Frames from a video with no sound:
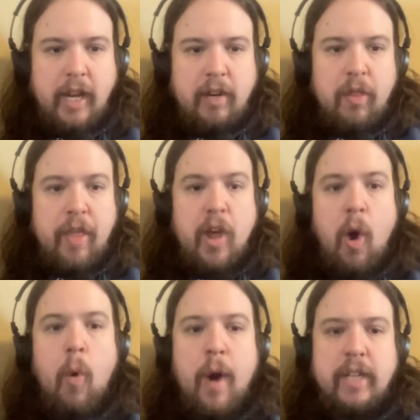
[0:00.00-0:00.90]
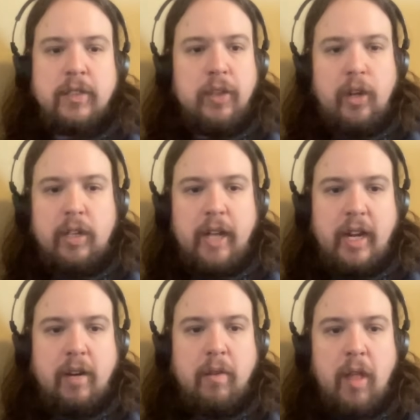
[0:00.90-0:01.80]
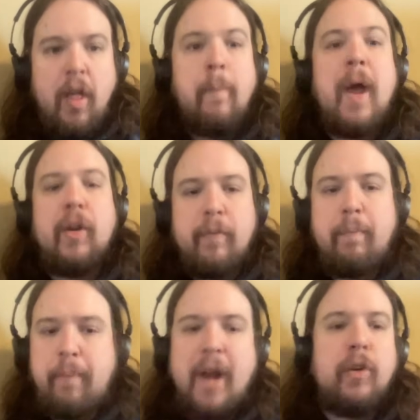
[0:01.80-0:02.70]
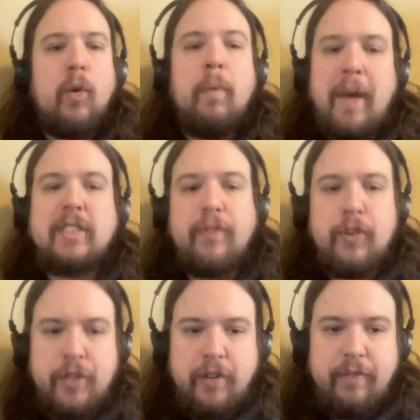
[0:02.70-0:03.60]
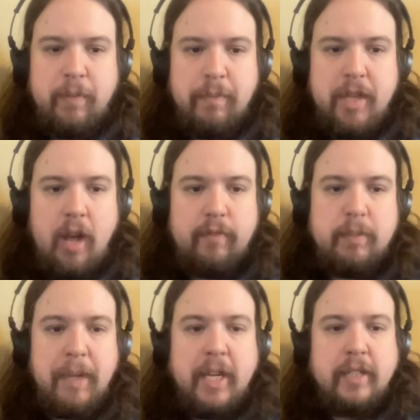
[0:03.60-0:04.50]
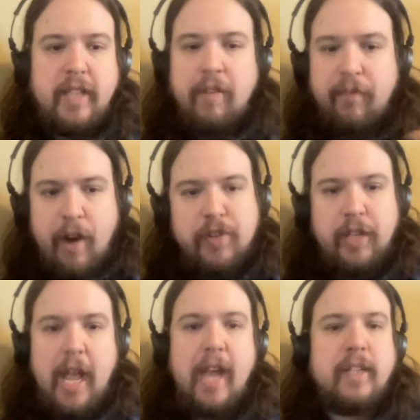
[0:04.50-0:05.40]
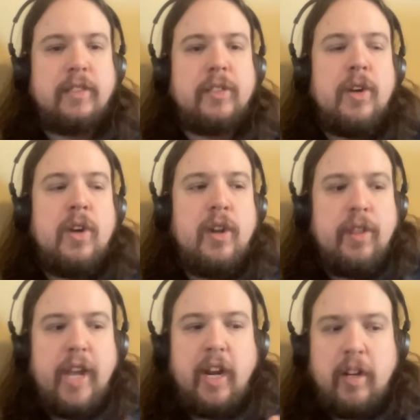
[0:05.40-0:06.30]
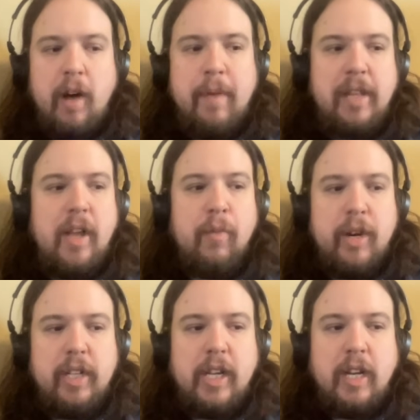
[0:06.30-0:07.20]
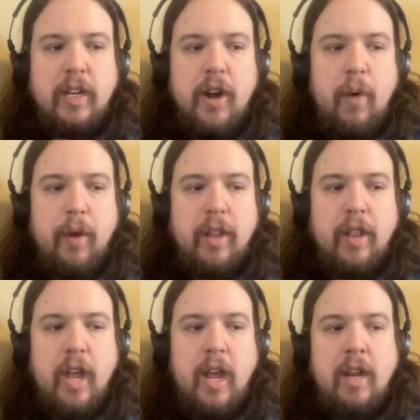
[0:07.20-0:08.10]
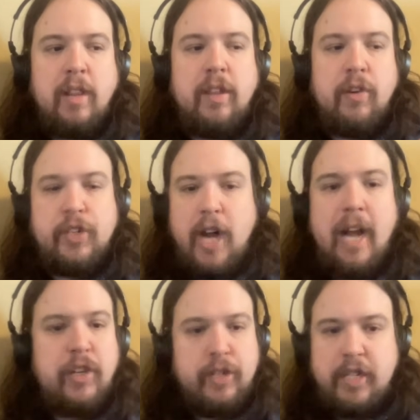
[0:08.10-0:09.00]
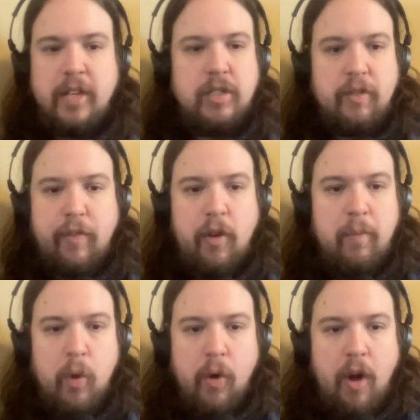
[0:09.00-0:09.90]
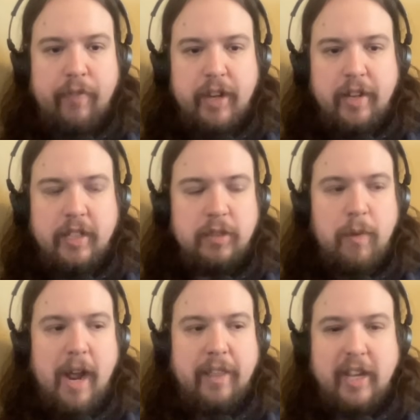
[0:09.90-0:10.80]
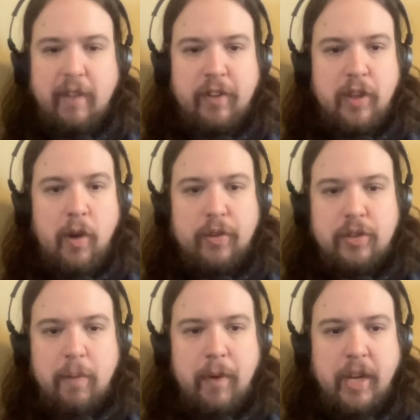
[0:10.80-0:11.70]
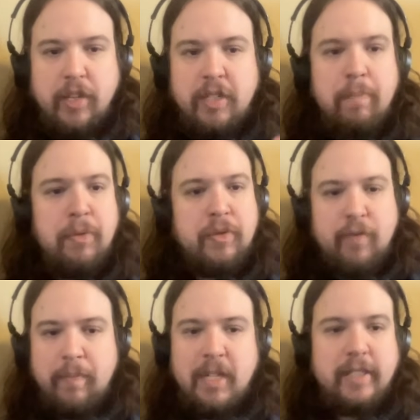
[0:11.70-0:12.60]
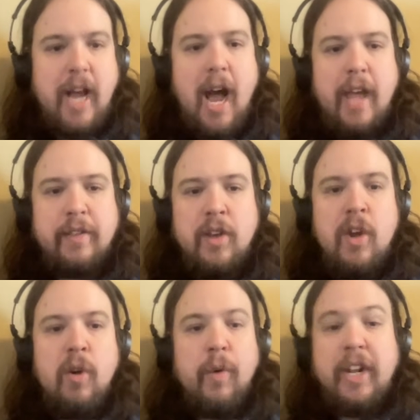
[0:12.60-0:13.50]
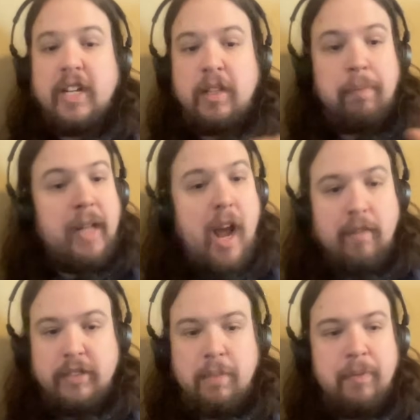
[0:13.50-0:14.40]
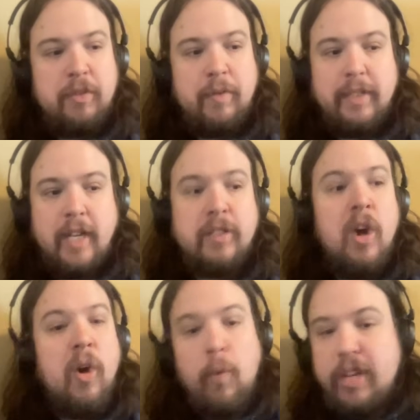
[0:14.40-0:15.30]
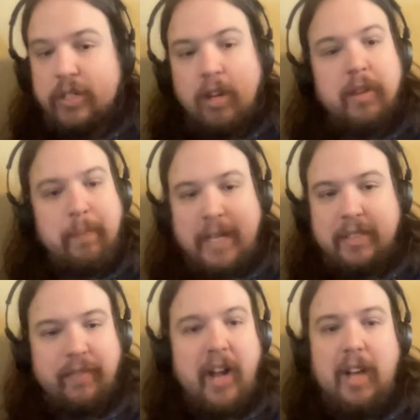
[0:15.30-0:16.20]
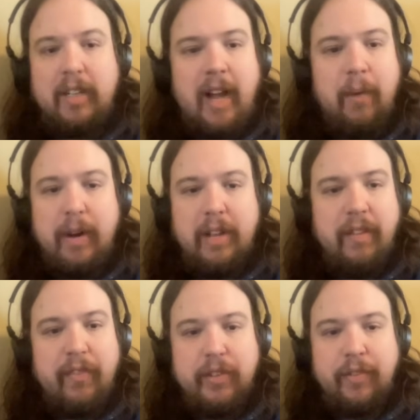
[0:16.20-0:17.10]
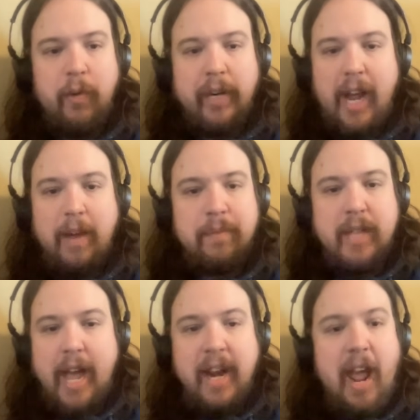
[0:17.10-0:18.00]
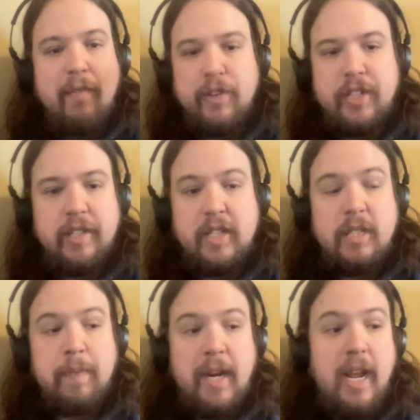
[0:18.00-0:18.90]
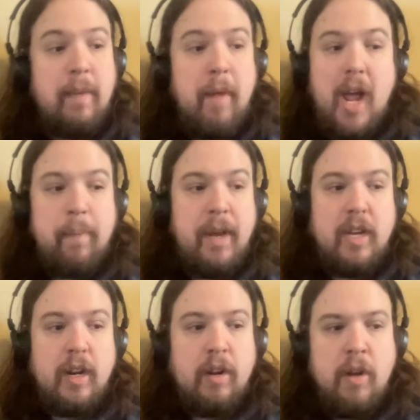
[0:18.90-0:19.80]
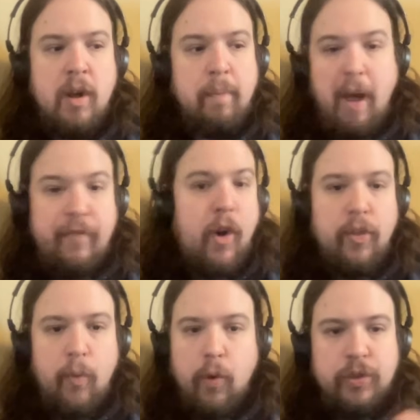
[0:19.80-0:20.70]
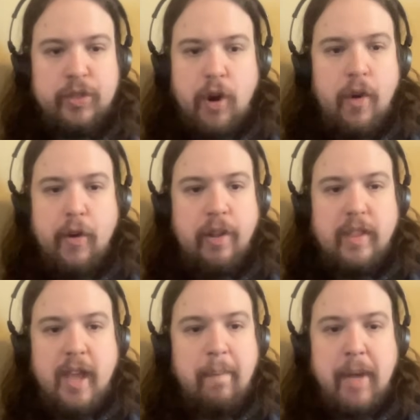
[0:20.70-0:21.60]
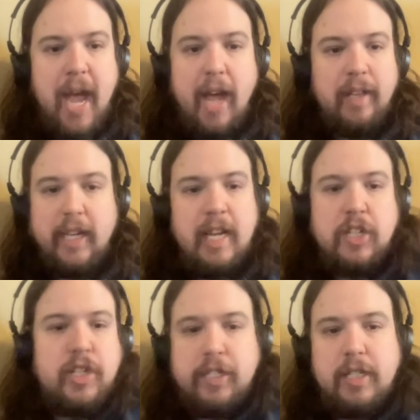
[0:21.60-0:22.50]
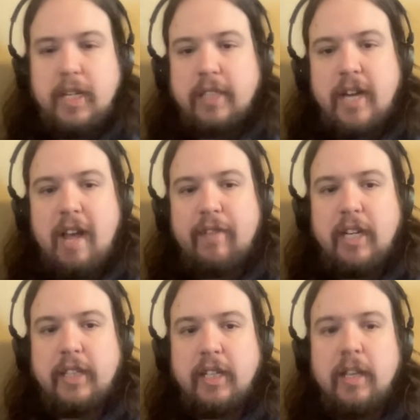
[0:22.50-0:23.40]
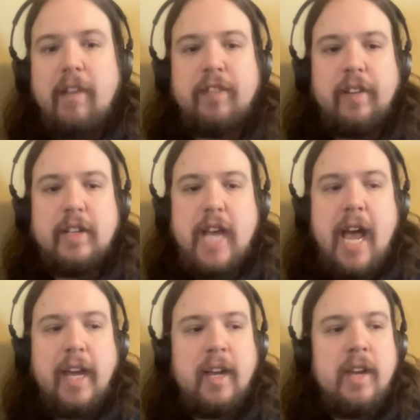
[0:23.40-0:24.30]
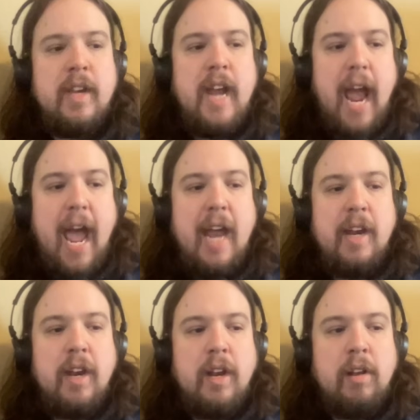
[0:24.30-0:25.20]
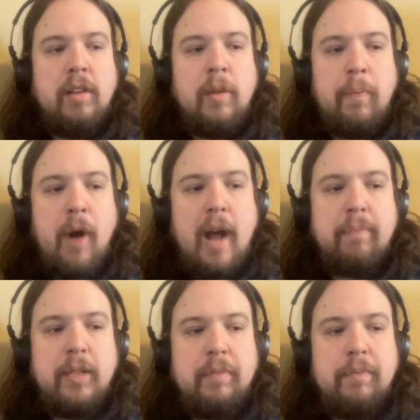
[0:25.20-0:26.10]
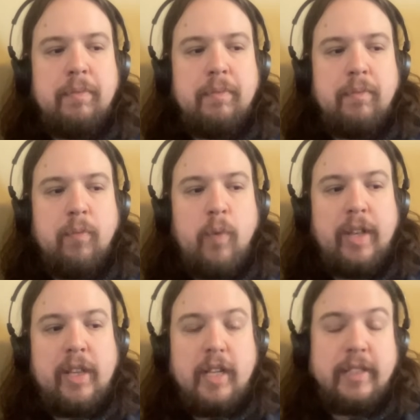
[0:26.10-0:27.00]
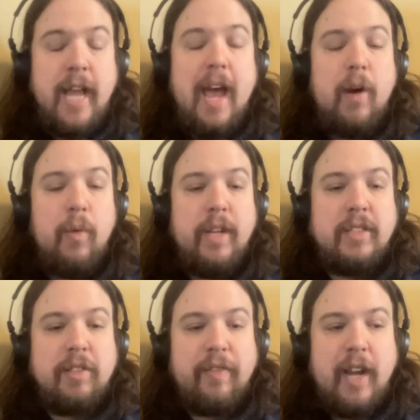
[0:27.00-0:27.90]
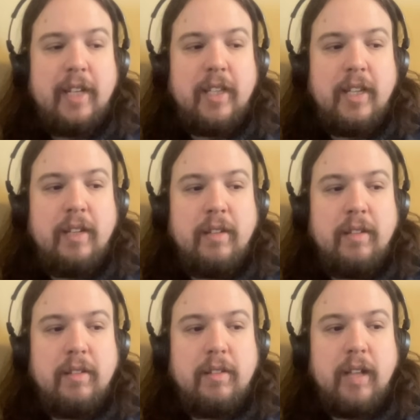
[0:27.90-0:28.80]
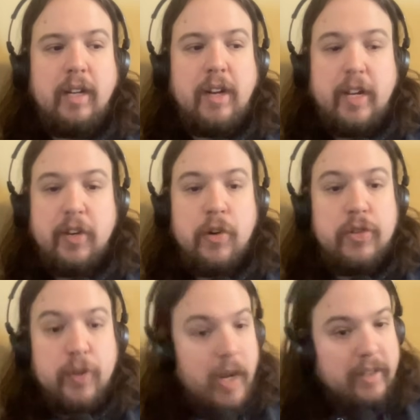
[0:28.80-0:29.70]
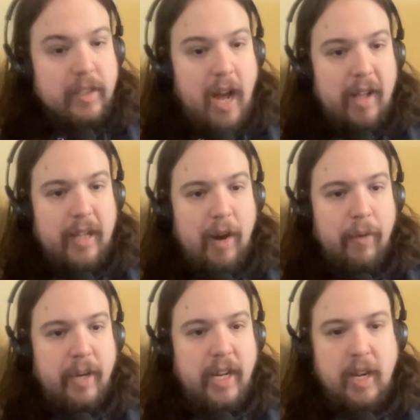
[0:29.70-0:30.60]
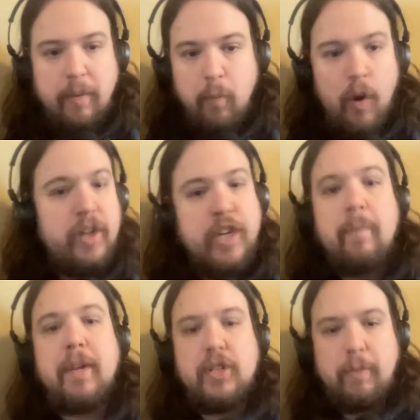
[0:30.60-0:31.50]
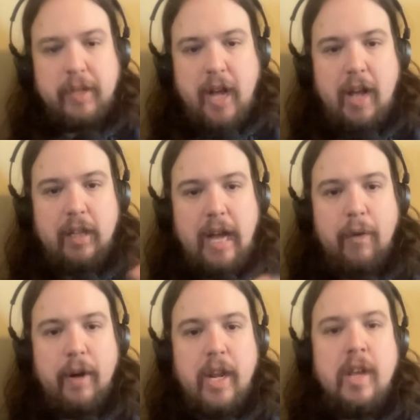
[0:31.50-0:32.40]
they always look like a better or best version of themselves because they have fresh legs. They can come in. They really can, their shot just tends to fall more often. This is why I think after the All-Star break, you see boosts from these guys. When you get to the playoffs, you see boosts from these guys. We saw the best of Kyle Lowry in the first 4 games. And ever since, he's been, in my opinion, by far the worst starter in the NBA. He's just doesn't have anything left in the tank. And the problem with this now is the fact that Nick Nurse trusts Kyle Lowry. He won a championship with Kyle Lowry